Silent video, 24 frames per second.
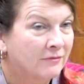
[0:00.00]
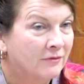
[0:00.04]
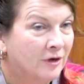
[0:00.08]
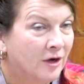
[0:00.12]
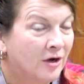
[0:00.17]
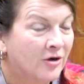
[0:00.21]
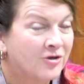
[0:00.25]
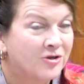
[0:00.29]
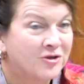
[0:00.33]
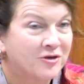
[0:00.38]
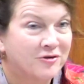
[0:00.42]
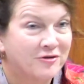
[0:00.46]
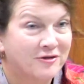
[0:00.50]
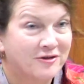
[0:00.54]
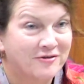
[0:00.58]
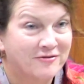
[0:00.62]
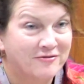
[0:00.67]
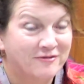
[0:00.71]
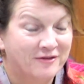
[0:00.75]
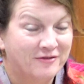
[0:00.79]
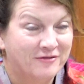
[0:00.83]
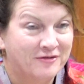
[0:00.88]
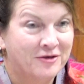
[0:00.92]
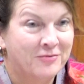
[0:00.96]
larger than
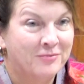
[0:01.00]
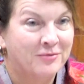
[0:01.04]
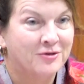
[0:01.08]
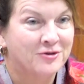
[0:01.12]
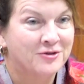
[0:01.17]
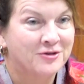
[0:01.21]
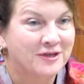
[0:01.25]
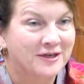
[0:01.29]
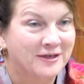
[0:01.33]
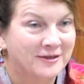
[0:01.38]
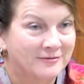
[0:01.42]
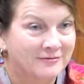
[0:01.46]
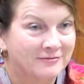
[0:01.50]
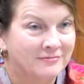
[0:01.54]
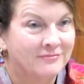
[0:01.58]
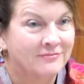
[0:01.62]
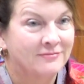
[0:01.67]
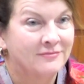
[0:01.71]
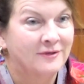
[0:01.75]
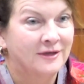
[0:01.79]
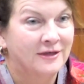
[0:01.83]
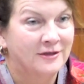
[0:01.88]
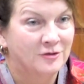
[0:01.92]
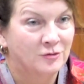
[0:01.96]
50%
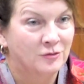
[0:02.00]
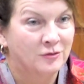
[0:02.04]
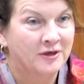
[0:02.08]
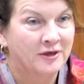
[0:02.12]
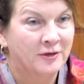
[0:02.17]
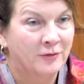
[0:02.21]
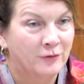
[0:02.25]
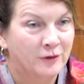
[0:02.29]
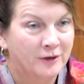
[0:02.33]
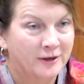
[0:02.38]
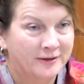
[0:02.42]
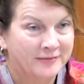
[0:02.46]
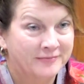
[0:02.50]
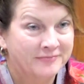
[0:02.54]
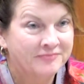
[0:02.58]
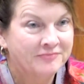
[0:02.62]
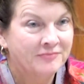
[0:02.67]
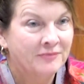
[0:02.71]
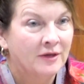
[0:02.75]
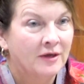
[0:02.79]
in 21,